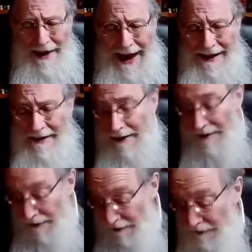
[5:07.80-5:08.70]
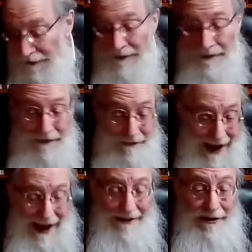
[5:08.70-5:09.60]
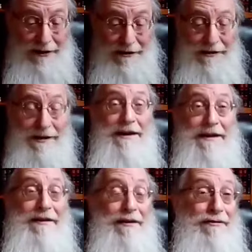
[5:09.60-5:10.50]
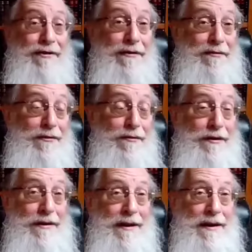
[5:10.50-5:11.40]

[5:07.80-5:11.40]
that va'ato is a lashon of tshuva.